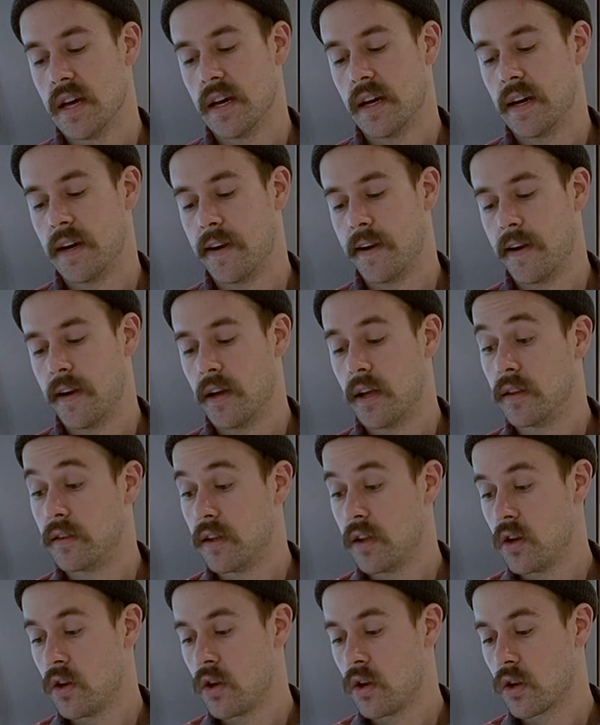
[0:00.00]
It
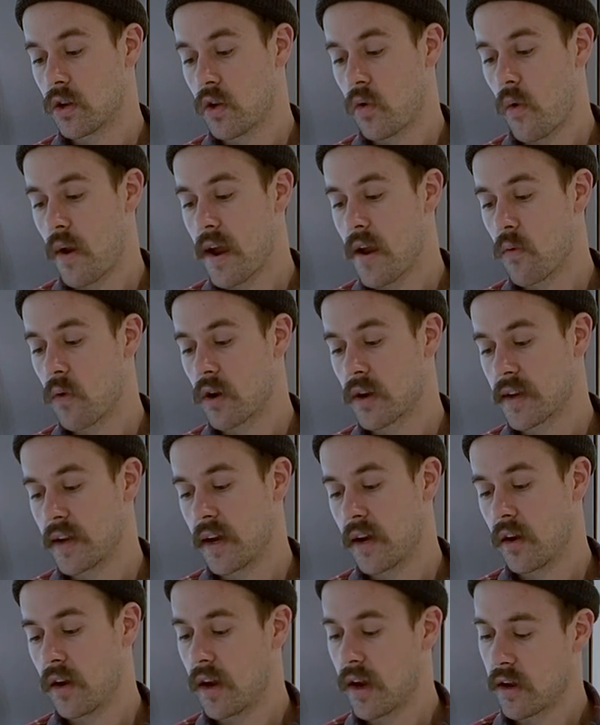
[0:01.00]
didn't quite work
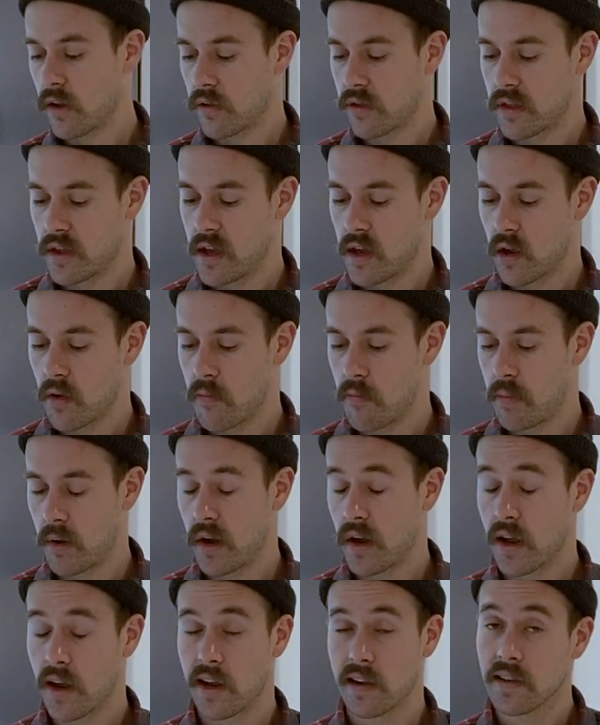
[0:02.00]
out, I don't think,
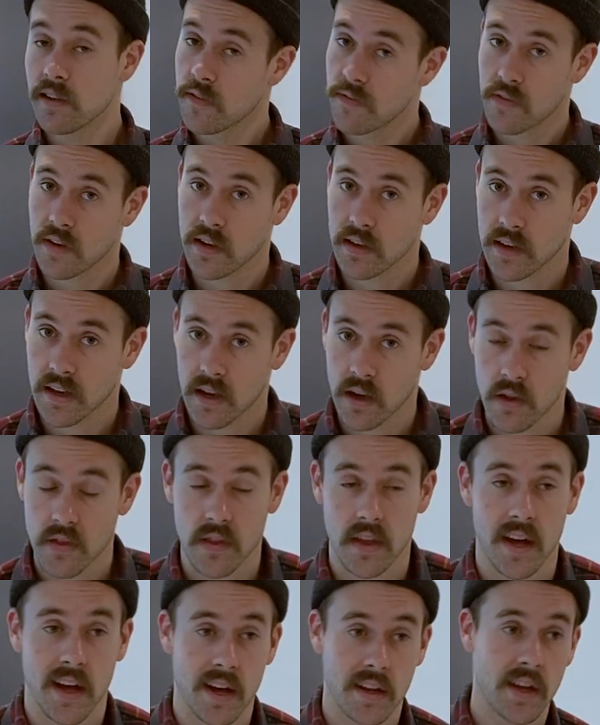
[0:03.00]
but I did find out
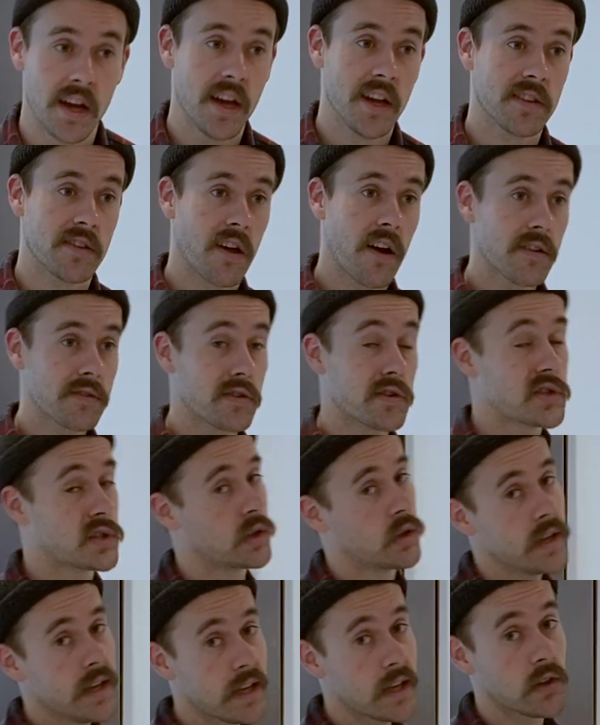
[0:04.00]
that doctors
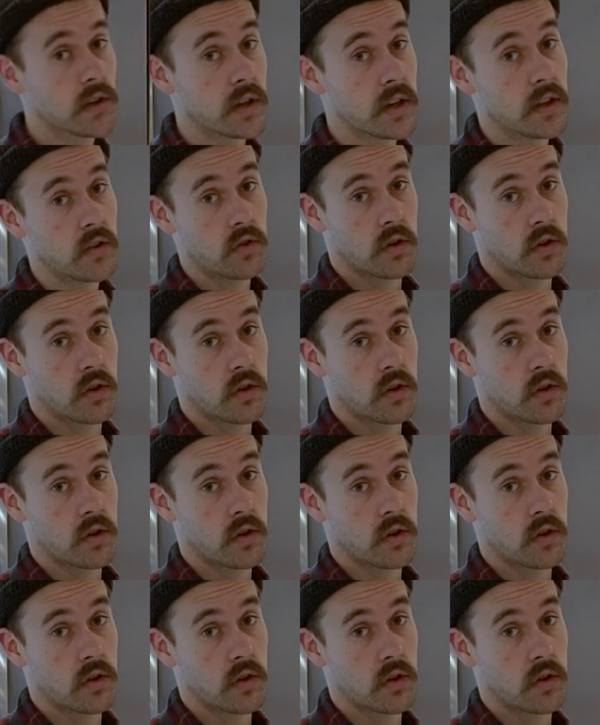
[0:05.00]
legally